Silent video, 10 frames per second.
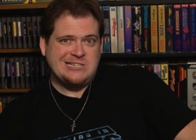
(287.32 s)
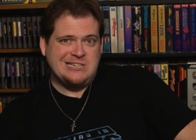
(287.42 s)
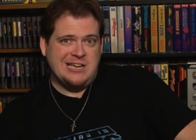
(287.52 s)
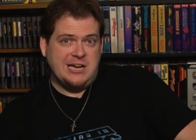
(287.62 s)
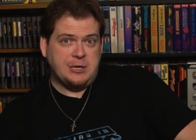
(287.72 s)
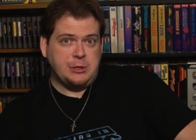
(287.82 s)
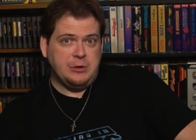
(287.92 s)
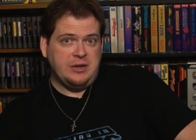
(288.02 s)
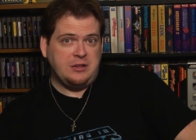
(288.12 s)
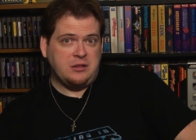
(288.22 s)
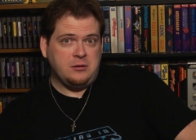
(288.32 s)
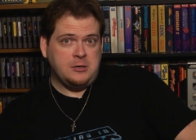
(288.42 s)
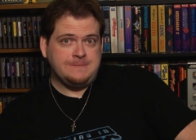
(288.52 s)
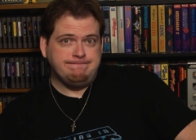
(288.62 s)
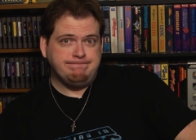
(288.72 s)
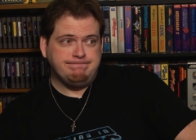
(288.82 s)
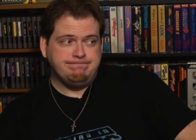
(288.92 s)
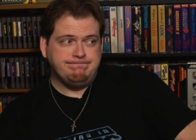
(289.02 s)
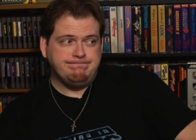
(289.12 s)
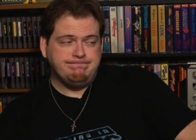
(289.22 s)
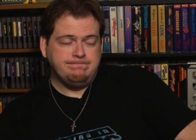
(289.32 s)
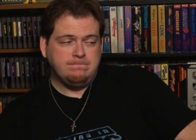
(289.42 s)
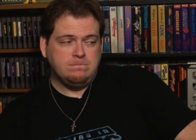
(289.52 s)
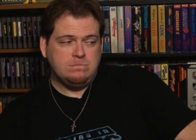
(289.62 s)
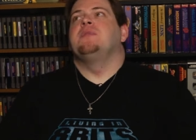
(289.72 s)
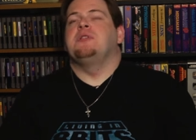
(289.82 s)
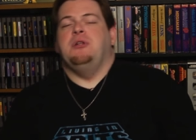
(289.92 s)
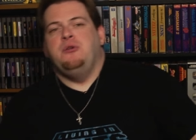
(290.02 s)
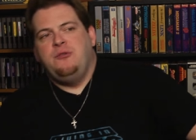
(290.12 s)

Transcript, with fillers: Not a great start. So